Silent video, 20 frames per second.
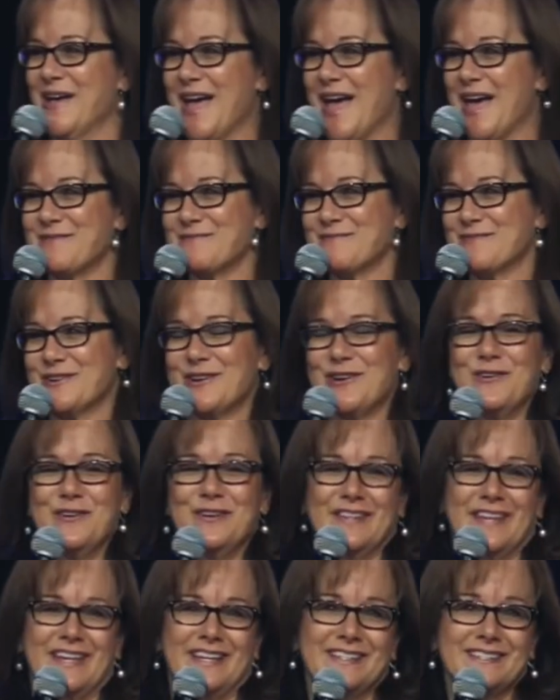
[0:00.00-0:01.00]
And we're
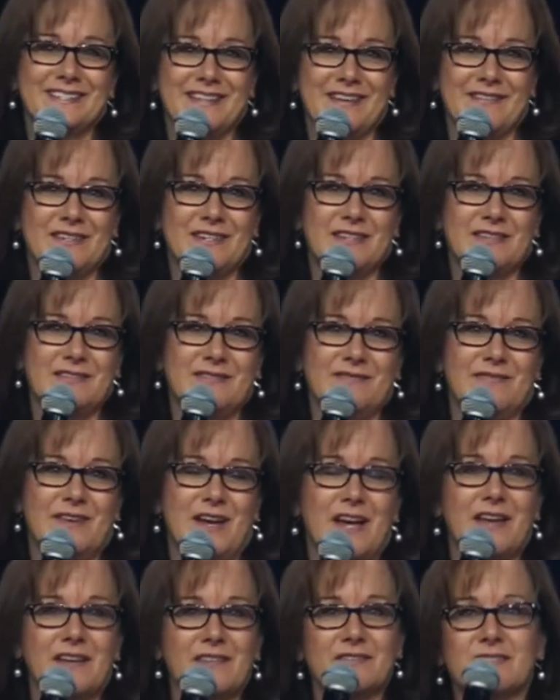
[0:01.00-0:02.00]
going like
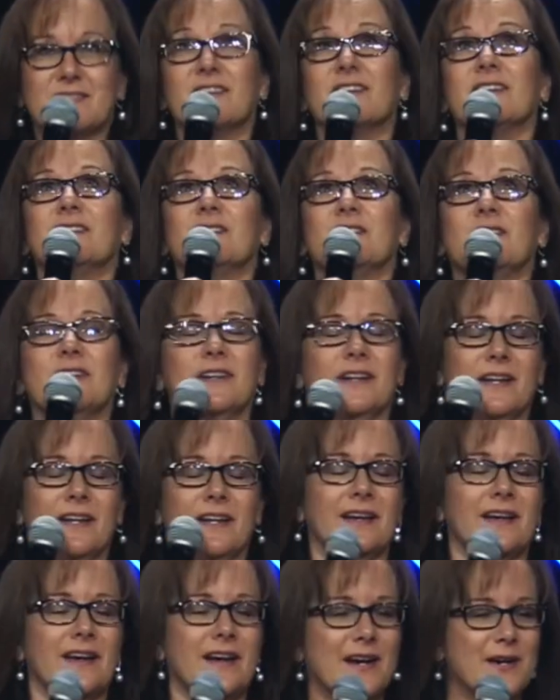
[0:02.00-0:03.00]
75, sorry, Lord.
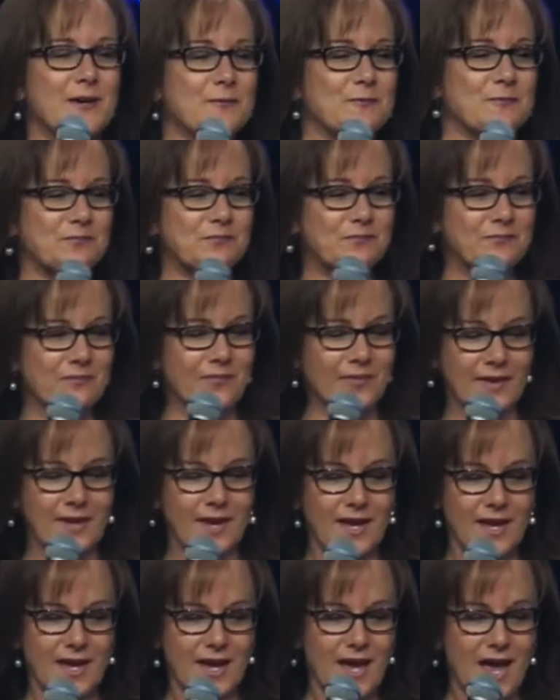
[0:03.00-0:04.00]
And
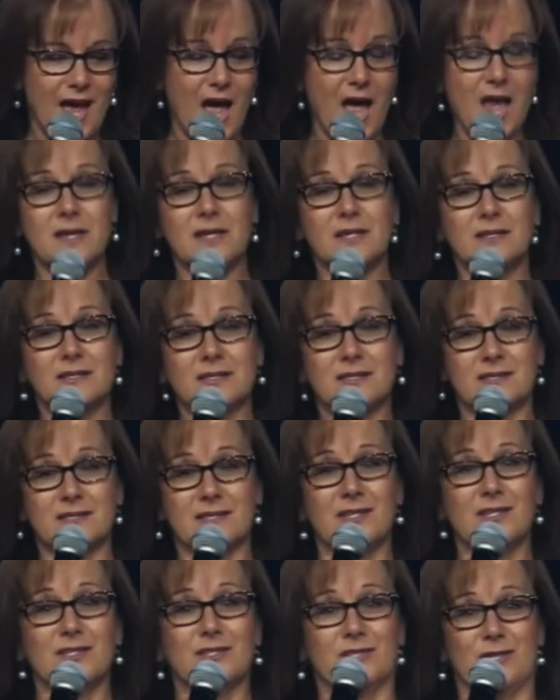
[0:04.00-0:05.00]
it
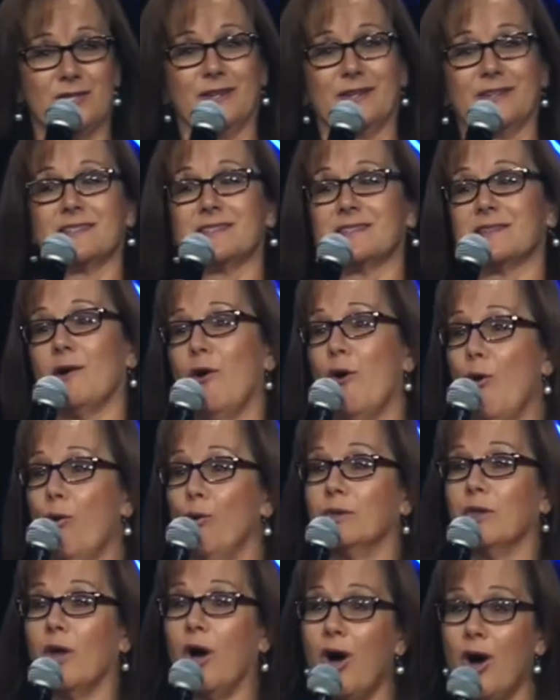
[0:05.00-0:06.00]
still took so
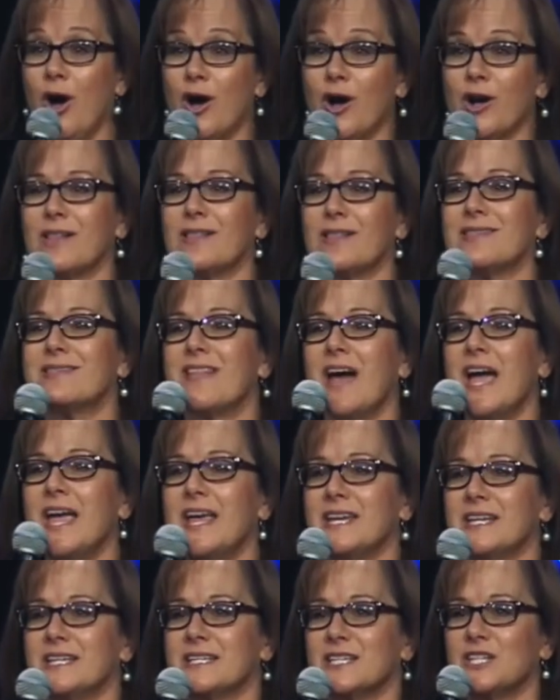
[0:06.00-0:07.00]
long.
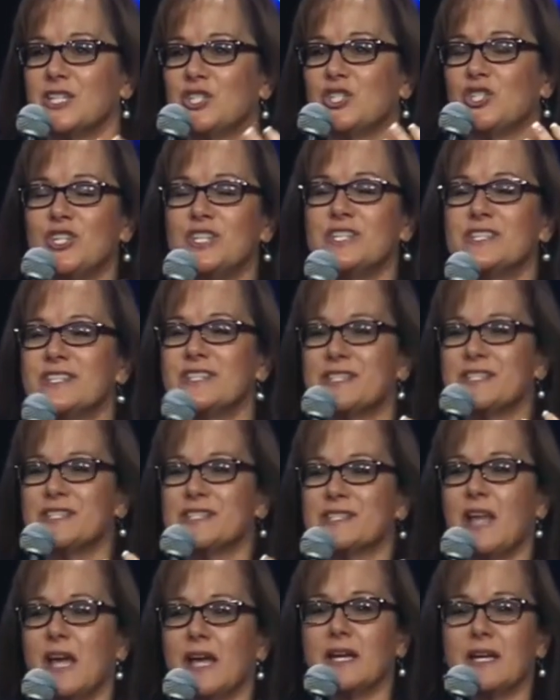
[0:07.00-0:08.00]
Light, Jesus is
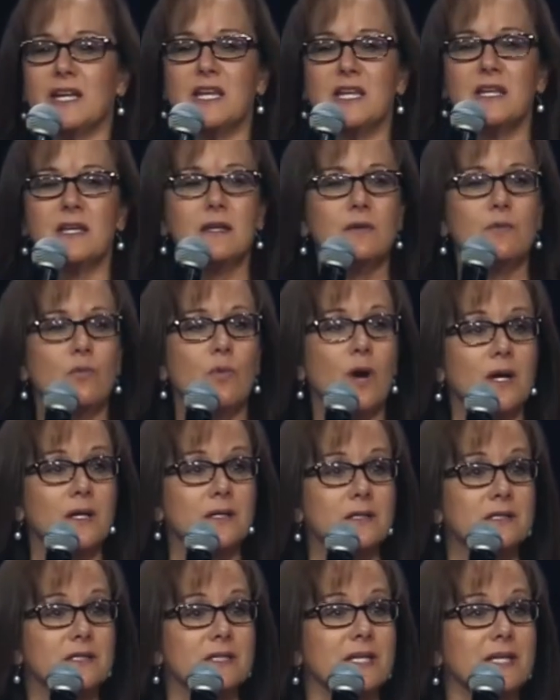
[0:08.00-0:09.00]
light. He
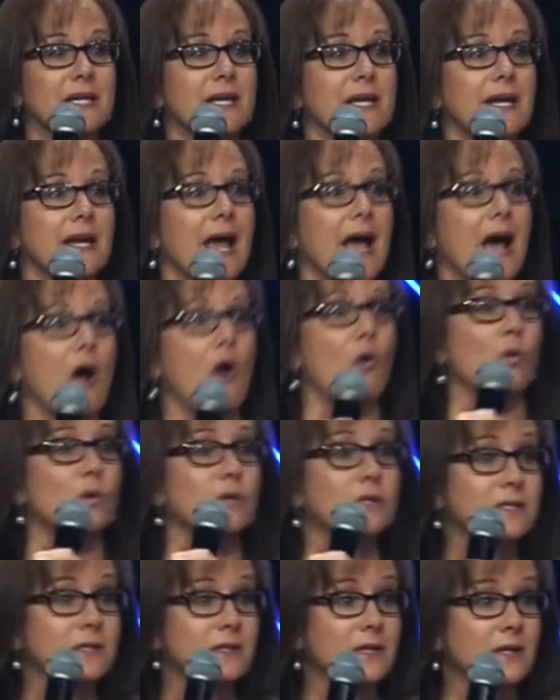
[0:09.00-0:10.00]
wants to get
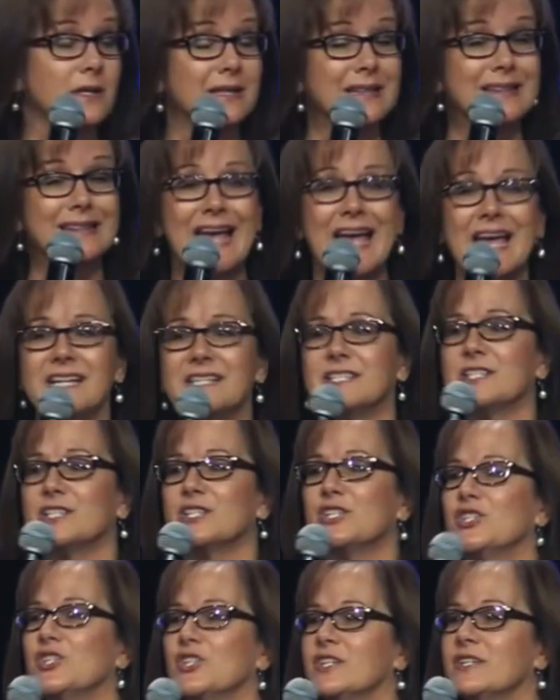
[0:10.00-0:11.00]
out. Let
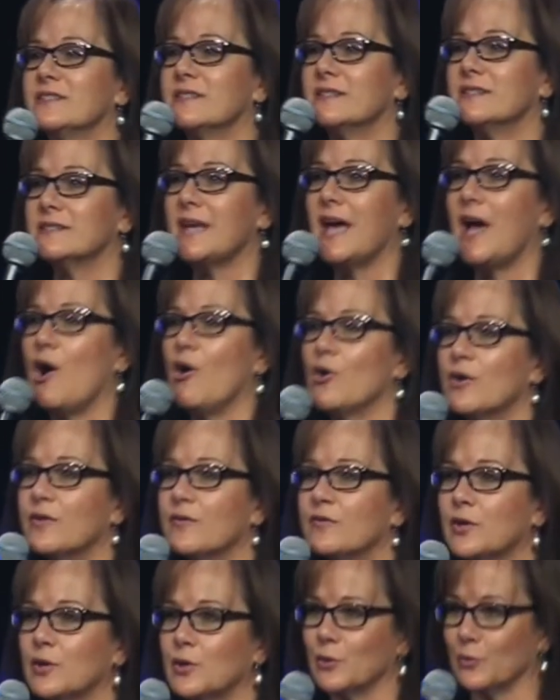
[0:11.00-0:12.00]
Jesus out
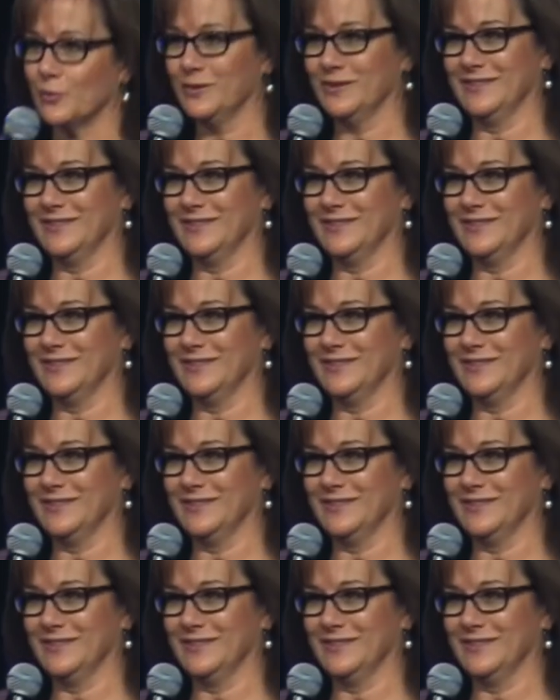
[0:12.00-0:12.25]
of you.